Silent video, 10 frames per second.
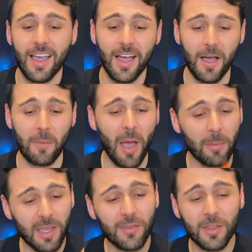
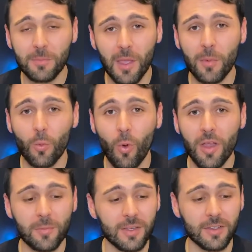I'm giving them number
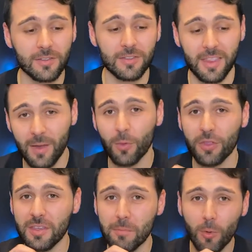1 because they were
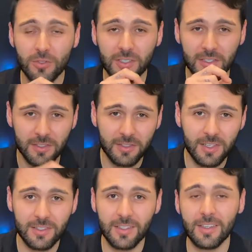the most
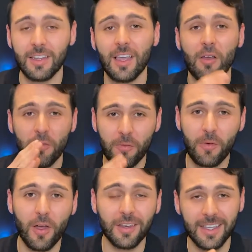consistent,
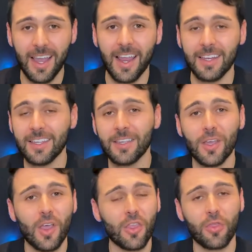fun candy
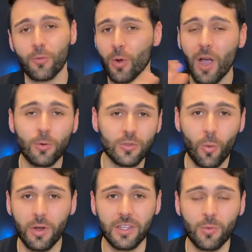throughout
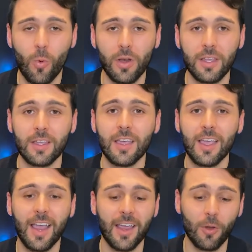2020,
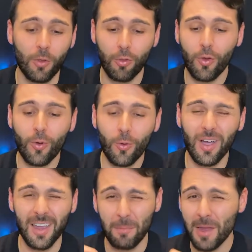and
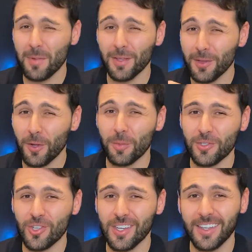although it may be a little bit
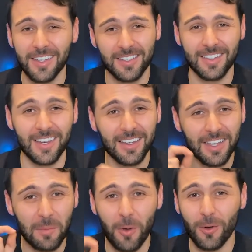cheating because they didn't
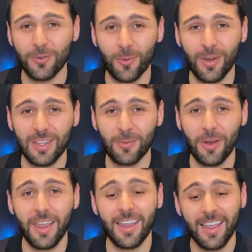come out in
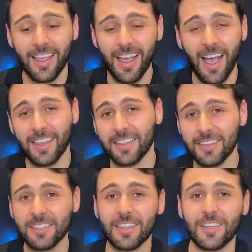2020, I think
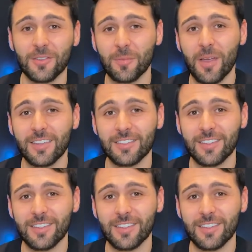these guys are the best.